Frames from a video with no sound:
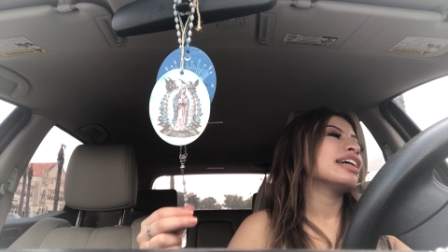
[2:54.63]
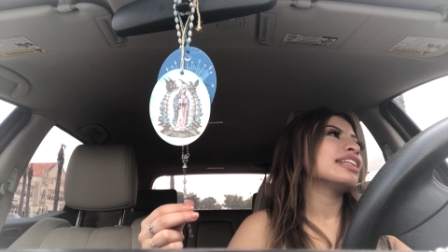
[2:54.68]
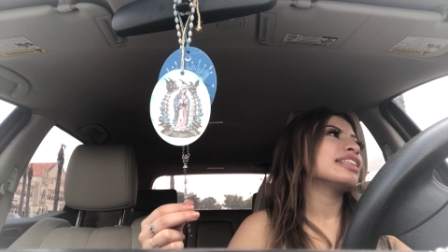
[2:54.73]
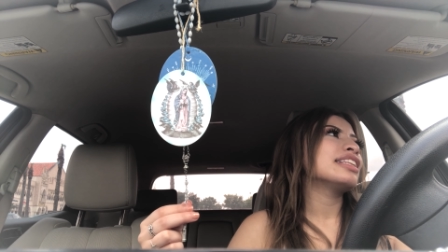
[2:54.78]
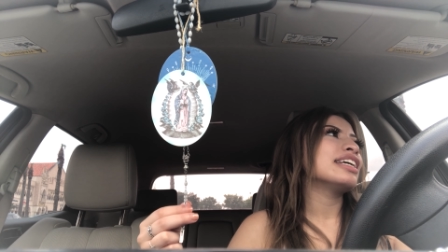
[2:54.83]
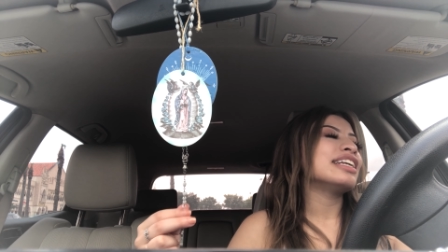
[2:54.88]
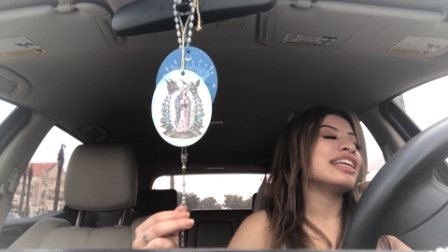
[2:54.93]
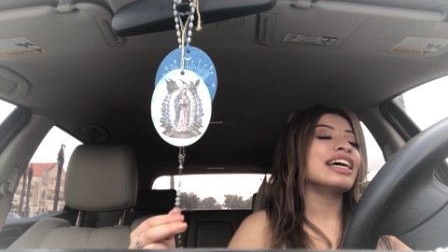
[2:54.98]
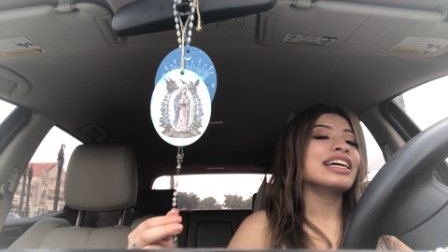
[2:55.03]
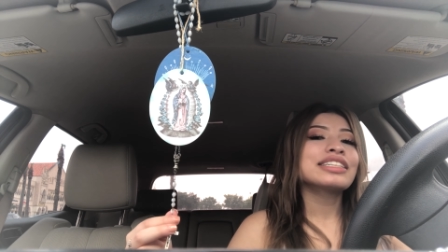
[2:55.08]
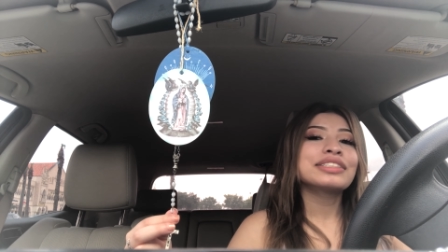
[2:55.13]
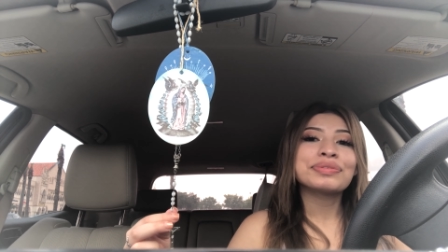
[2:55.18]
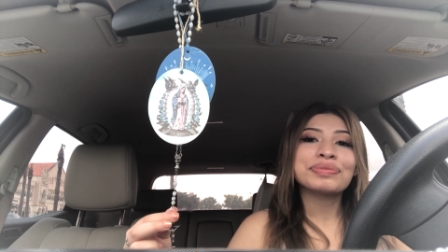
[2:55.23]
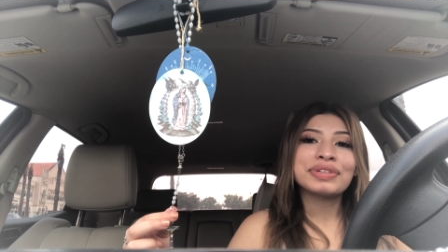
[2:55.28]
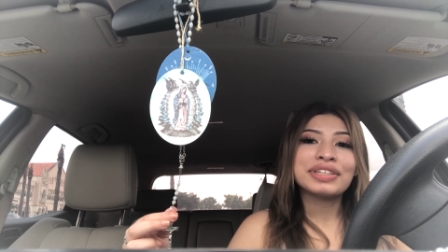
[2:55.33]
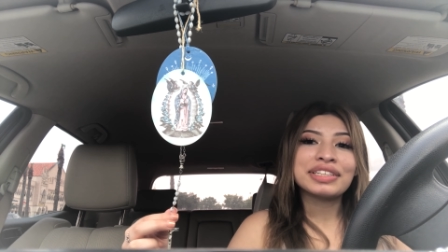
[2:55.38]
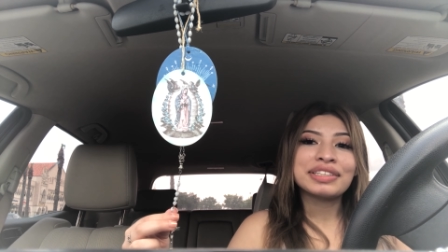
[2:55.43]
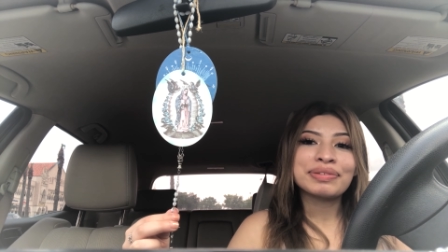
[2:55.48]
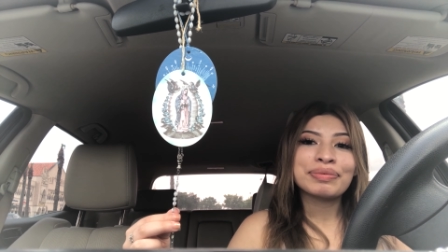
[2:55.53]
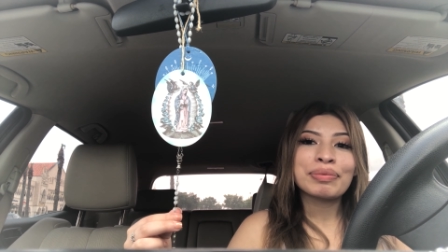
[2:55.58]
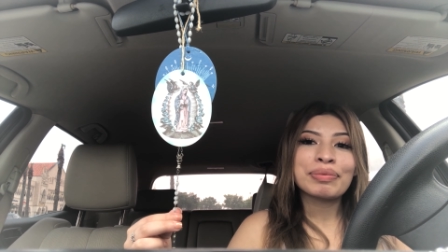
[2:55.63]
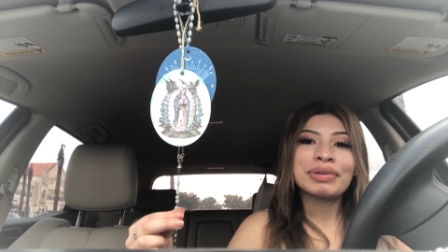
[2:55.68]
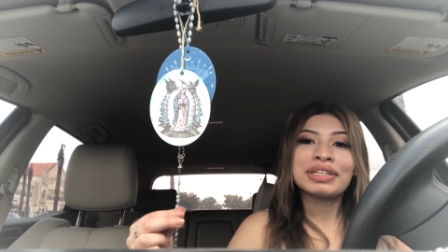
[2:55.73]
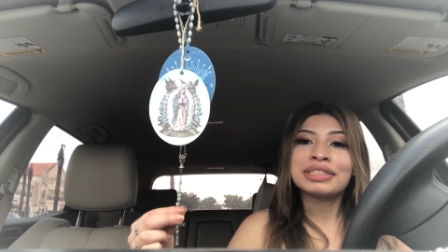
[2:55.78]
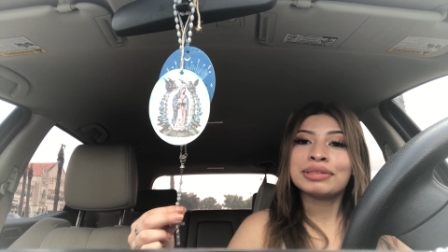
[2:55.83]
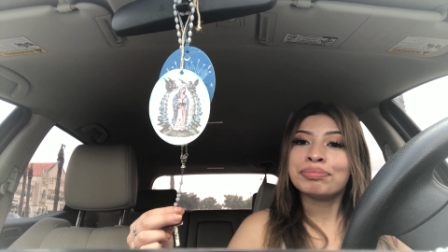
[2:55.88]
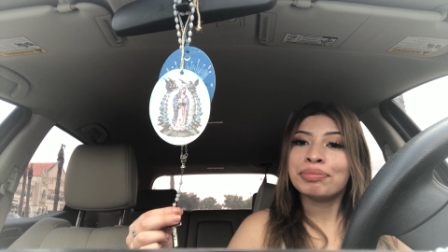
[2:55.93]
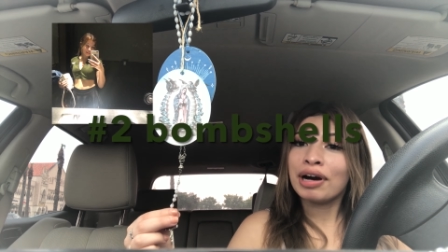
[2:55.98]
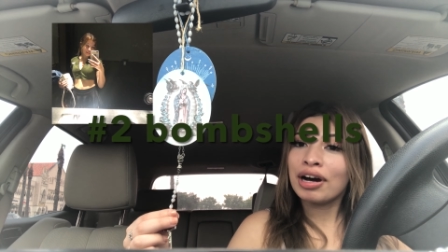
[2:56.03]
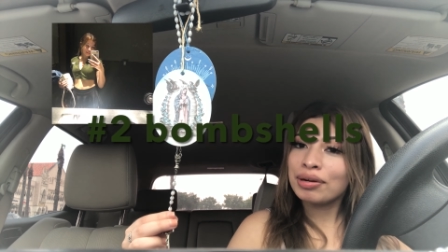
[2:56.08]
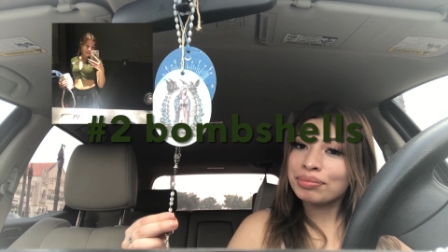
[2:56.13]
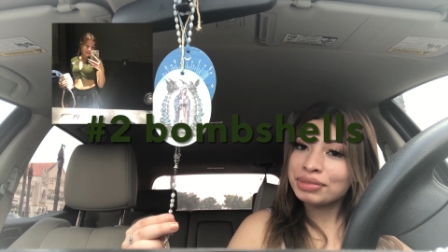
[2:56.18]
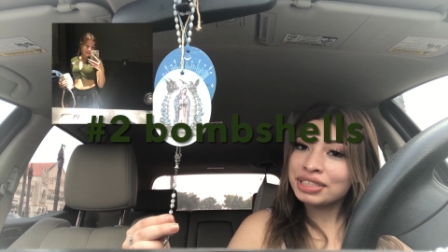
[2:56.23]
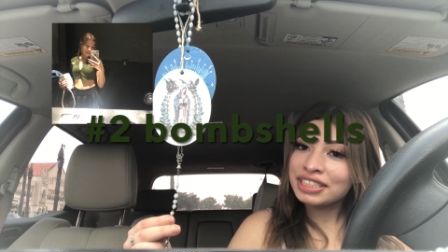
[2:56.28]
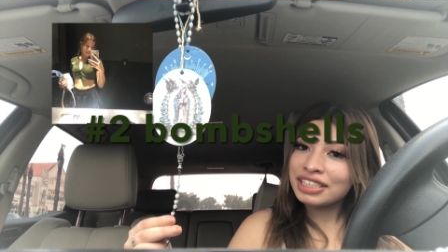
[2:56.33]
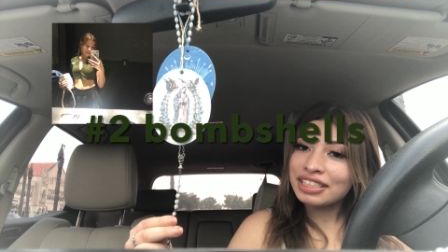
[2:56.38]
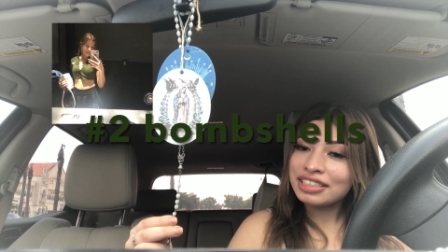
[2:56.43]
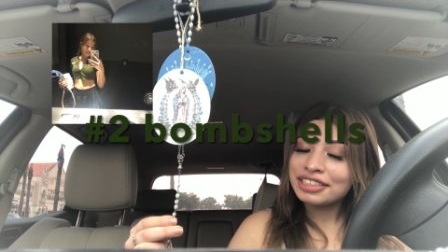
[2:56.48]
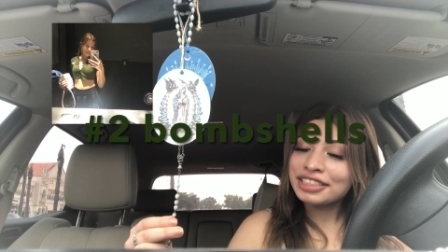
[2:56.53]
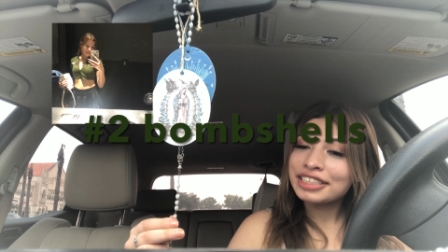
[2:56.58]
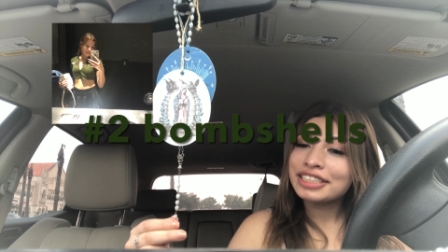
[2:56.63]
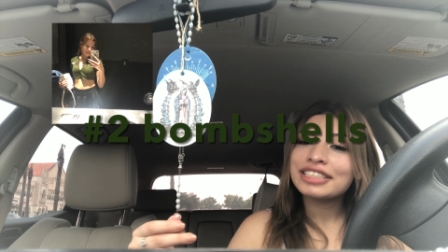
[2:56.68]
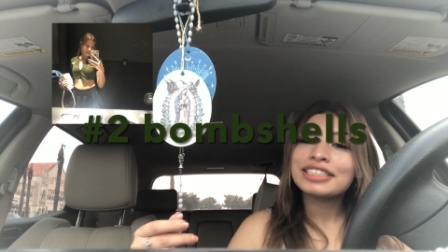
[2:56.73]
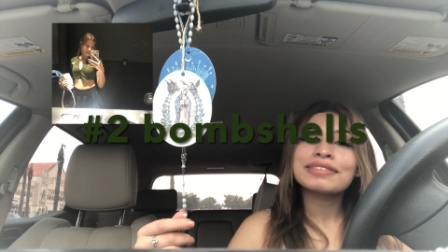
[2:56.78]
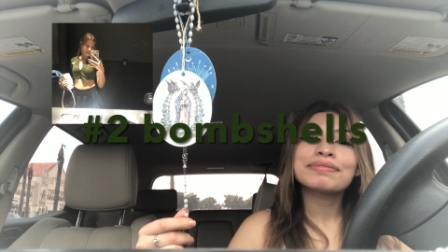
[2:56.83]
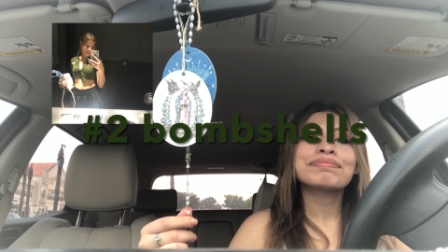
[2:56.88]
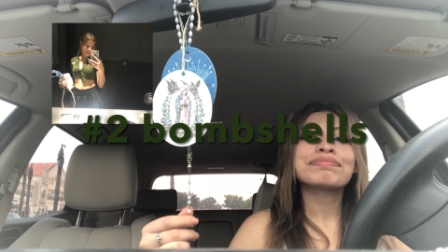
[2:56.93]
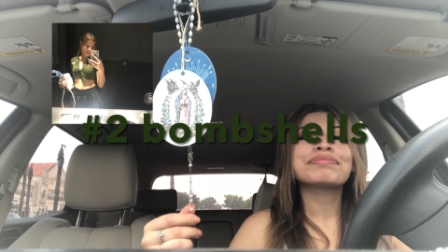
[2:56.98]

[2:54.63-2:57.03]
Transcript: The next one was Bombshells.